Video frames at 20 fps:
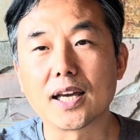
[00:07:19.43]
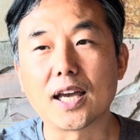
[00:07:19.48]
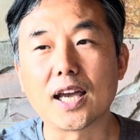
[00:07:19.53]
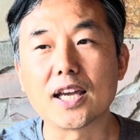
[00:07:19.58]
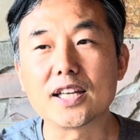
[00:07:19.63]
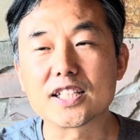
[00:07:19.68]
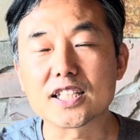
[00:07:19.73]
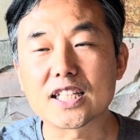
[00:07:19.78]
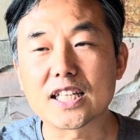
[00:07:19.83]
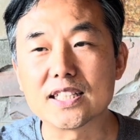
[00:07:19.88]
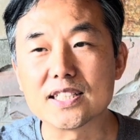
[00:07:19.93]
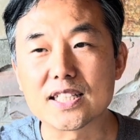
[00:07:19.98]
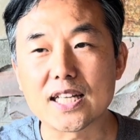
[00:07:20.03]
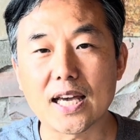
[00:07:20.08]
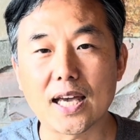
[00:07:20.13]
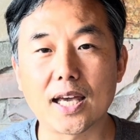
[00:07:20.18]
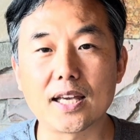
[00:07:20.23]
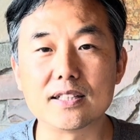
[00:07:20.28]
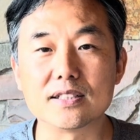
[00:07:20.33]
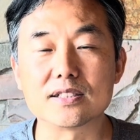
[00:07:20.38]
it
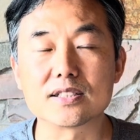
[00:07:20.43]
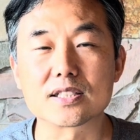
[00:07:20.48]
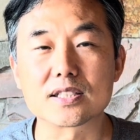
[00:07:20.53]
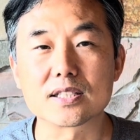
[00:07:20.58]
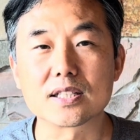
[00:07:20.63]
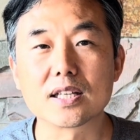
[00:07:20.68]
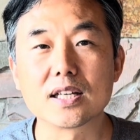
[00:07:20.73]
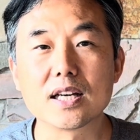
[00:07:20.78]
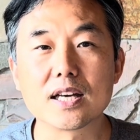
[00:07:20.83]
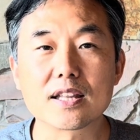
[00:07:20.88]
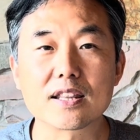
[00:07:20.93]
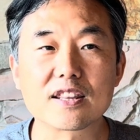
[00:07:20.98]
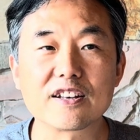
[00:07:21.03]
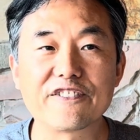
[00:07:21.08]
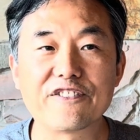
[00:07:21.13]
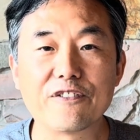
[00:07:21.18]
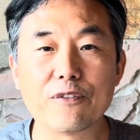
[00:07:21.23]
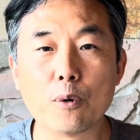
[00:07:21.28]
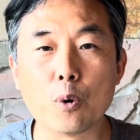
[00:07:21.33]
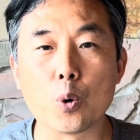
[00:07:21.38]
contains the
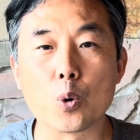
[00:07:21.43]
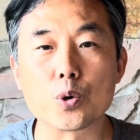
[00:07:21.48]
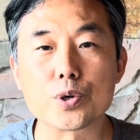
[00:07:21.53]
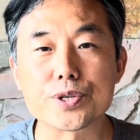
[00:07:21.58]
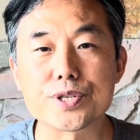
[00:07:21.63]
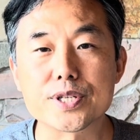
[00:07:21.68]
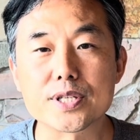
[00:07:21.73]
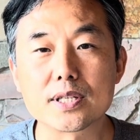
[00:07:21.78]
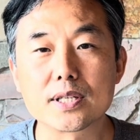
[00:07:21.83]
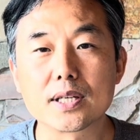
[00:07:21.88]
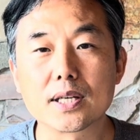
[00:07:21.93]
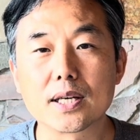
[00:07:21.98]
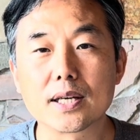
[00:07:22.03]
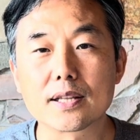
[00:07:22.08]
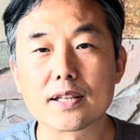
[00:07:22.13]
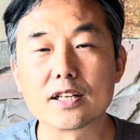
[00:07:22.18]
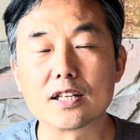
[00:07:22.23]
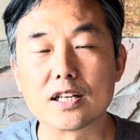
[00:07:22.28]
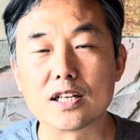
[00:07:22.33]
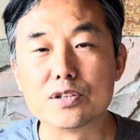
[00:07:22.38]
force,
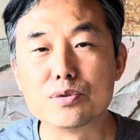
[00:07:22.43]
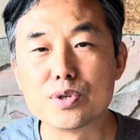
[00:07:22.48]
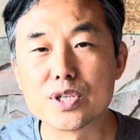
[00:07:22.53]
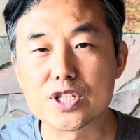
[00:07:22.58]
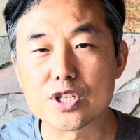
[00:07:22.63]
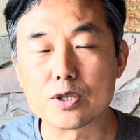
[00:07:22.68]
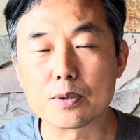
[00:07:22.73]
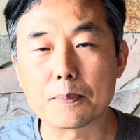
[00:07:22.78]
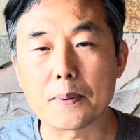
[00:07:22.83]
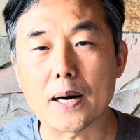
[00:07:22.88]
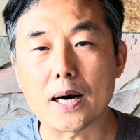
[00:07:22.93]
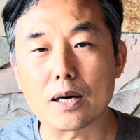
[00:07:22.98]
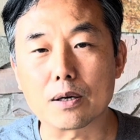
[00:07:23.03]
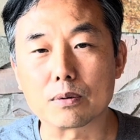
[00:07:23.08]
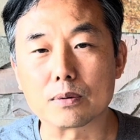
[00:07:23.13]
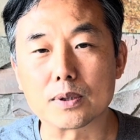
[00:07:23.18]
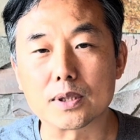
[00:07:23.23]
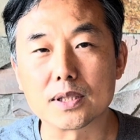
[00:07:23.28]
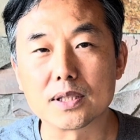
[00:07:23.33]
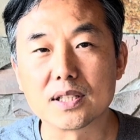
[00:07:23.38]
the original
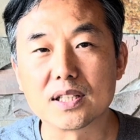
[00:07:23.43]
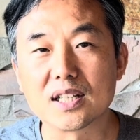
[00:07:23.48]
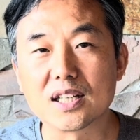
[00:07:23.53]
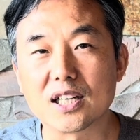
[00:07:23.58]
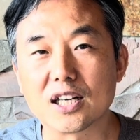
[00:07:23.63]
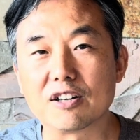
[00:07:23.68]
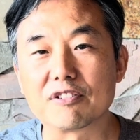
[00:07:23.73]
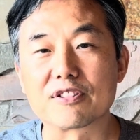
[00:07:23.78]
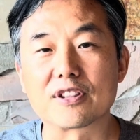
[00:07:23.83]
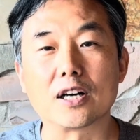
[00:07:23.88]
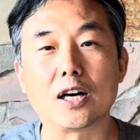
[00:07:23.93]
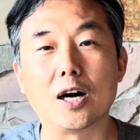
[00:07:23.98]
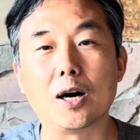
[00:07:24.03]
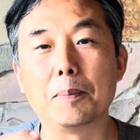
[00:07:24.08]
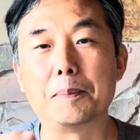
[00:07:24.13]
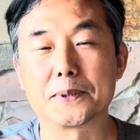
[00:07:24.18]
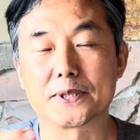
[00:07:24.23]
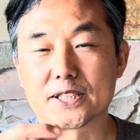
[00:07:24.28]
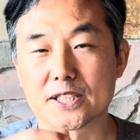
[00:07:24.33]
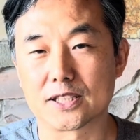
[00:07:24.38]
power of the
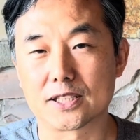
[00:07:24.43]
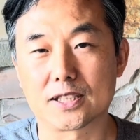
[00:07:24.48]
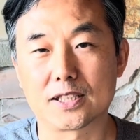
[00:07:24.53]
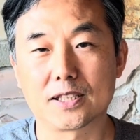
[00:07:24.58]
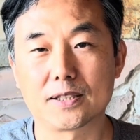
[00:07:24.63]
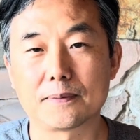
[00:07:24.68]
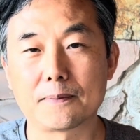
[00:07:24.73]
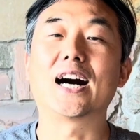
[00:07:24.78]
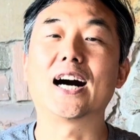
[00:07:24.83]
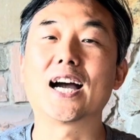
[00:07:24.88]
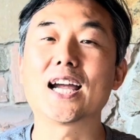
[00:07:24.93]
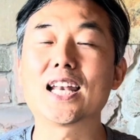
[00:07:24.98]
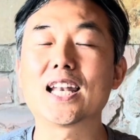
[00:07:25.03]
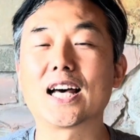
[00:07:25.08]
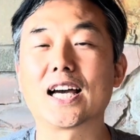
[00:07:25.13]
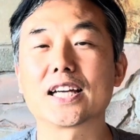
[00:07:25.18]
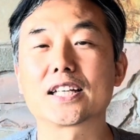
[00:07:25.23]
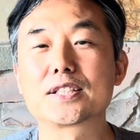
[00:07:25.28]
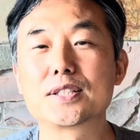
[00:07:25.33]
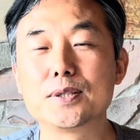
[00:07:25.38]
opposite. I
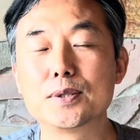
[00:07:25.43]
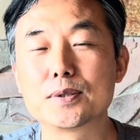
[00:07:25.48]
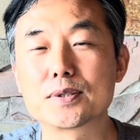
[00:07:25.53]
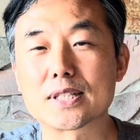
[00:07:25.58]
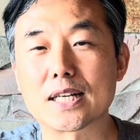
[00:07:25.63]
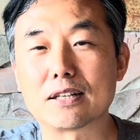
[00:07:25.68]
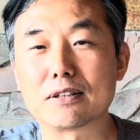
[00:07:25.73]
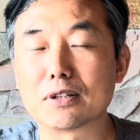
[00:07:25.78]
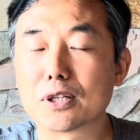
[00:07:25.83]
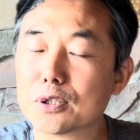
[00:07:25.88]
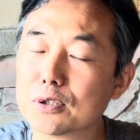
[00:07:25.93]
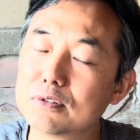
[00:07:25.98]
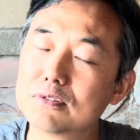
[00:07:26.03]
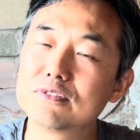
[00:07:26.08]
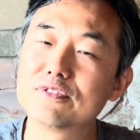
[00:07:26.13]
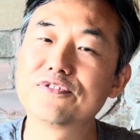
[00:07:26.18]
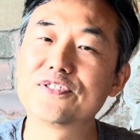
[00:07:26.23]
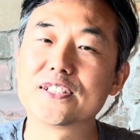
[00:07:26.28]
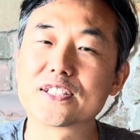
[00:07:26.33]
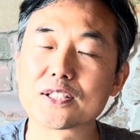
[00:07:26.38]
like to use our
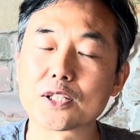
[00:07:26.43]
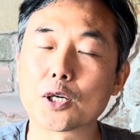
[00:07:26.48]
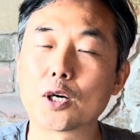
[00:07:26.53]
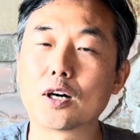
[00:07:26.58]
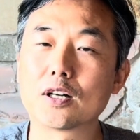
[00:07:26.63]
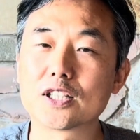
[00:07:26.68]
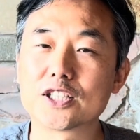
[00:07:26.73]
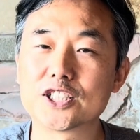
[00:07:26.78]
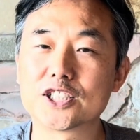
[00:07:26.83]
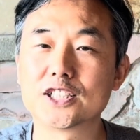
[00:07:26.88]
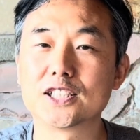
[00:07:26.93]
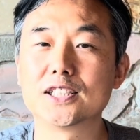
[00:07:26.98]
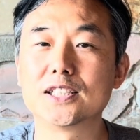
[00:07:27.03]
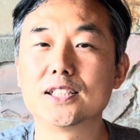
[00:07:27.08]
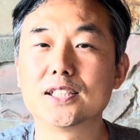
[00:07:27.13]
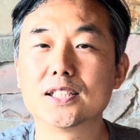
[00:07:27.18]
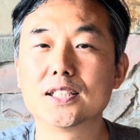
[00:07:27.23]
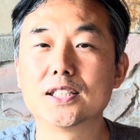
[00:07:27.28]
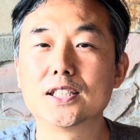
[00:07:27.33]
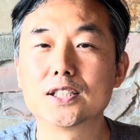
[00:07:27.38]
own physiology
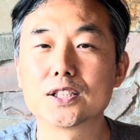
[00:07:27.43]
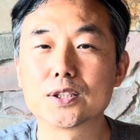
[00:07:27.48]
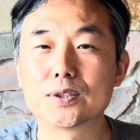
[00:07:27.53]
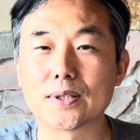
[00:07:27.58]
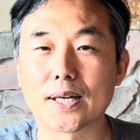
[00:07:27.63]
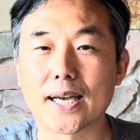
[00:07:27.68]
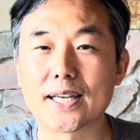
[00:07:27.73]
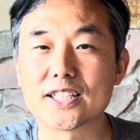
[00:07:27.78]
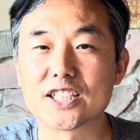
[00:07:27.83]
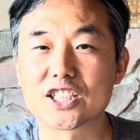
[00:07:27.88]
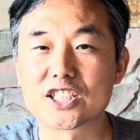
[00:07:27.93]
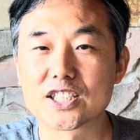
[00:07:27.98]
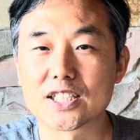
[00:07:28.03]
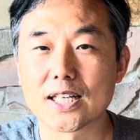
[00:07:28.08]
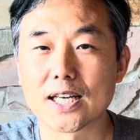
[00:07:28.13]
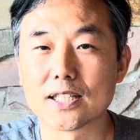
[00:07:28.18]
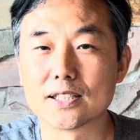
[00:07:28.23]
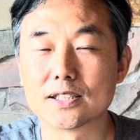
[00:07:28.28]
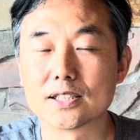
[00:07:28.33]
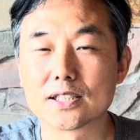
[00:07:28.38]
to
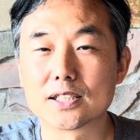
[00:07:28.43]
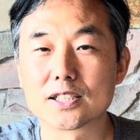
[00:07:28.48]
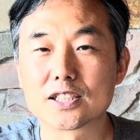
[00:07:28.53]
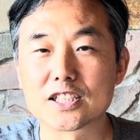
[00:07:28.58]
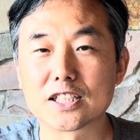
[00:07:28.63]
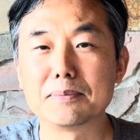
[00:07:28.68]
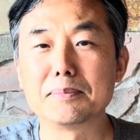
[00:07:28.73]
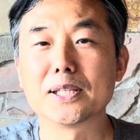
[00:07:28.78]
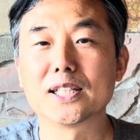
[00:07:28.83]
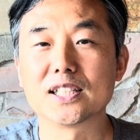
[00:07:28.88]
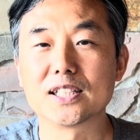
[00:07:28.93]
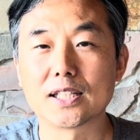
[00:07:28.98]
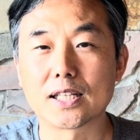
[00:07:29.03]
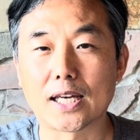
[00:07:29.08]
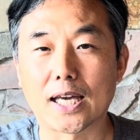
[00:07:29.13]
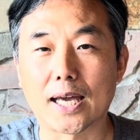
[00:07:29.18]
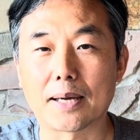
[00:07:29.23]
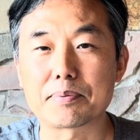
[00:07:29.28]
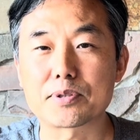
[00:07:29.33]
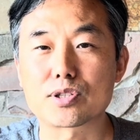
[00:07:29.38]
understand seemingly
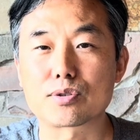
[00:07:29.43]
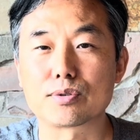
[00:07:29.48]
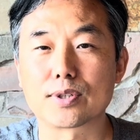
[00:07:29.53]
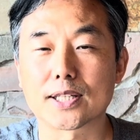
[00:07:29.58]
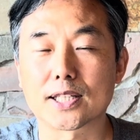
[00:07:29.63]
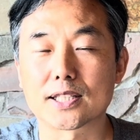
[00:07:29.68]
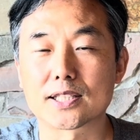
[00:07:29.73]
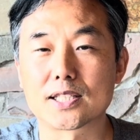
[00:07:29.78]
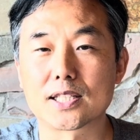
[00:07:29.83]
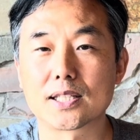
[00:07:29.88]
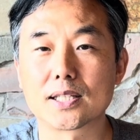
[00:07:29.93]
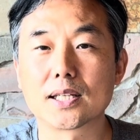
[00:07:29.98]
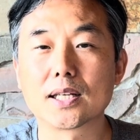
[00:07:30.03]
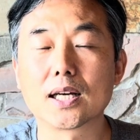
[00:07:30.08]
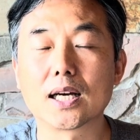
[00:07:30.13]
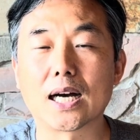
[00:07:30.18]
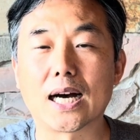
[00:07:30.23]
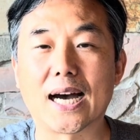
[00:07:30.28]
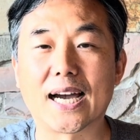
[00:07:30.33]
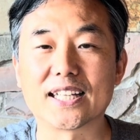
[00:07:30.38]
abstract
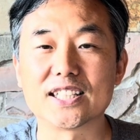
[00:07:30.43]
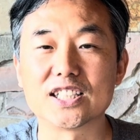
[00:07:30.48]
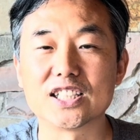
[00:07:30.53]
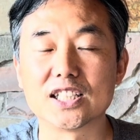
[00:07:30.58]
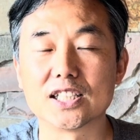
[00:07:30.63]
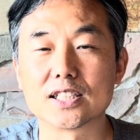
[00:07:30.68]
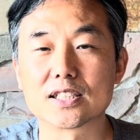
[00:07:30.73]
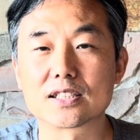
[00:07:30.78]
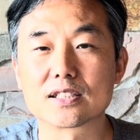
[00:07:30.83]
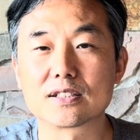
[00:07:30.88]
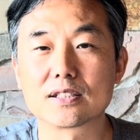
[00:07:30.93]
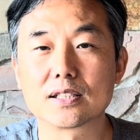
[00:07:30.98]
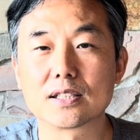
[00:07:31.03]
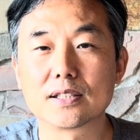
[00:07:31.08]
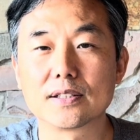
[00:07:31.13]
ideas.